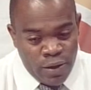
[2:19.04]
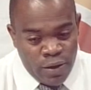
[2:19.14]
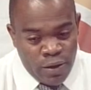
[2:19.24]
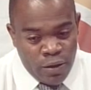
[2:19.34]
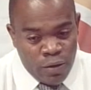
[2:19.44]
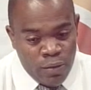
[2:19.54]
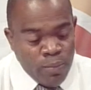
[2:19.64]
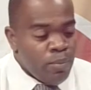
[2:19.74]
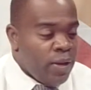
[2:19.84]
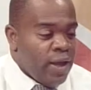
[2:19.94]
you know,
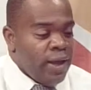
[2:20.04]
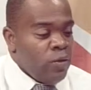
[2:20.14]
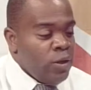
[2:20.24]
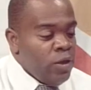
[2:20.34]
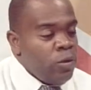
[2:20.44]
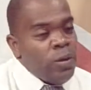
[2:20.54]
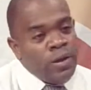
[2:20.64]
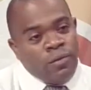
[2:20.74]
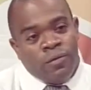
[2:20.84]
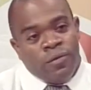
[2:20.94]
but I can only do
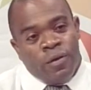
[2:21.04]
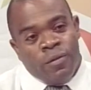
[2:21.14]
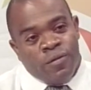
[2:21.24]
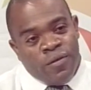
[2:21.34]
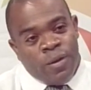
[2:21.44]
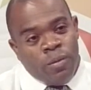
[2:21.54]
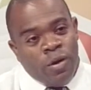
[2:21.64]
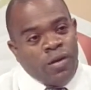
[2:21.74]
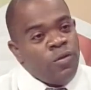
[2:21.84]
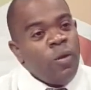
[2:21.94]
it from the
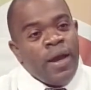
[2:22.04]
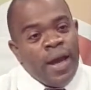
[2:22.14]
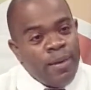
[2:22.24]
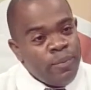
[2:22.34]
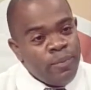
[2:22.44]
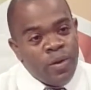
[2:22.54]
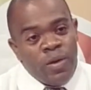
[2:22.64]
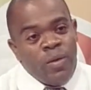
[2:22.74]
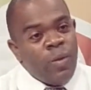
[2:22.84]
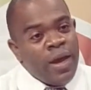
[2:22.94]
framework of who I am,
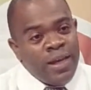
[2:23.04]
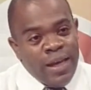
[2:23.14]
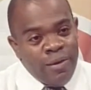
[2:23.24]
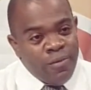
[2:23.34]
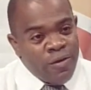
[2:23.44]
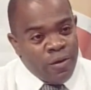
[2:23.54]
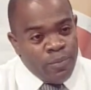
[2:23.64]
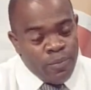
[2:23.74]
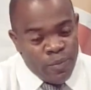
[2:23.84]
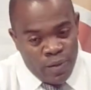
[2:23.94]
where I came
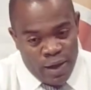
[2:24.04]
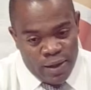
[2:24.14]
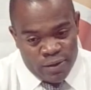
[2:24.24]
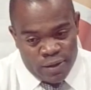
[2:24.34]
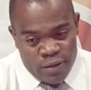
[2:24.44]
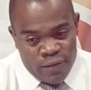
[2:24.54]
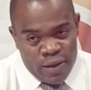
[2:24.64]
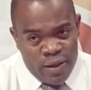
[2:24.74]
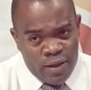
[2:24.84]
from, and stuff like that.